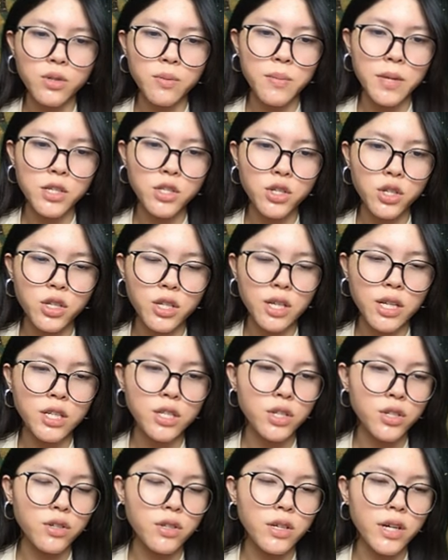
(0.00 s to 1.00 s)
Midjourney
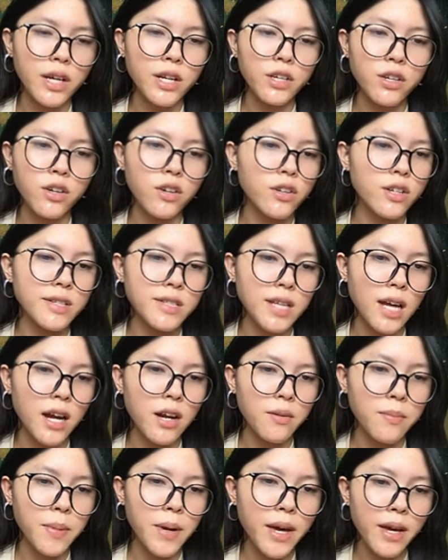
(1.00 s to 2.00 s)
to create your
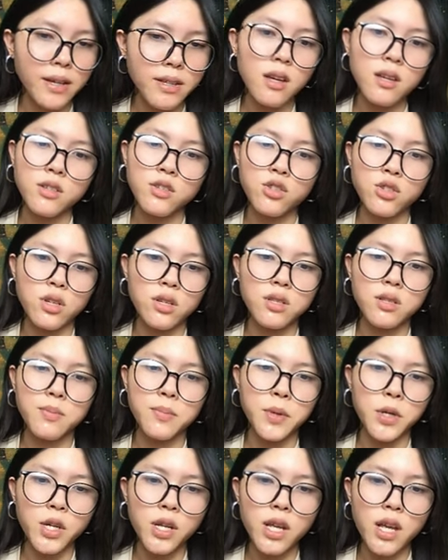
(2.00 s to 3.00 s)
desired pics. Just
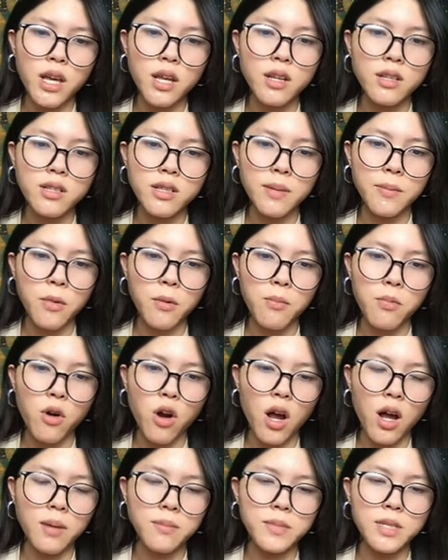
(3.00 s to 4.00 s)
put it in a simple
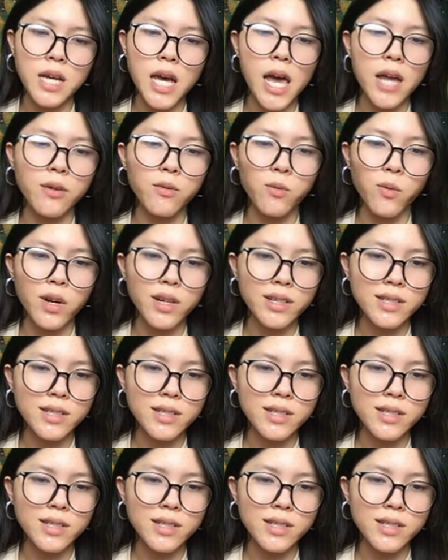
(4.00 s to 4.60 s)
prompt and one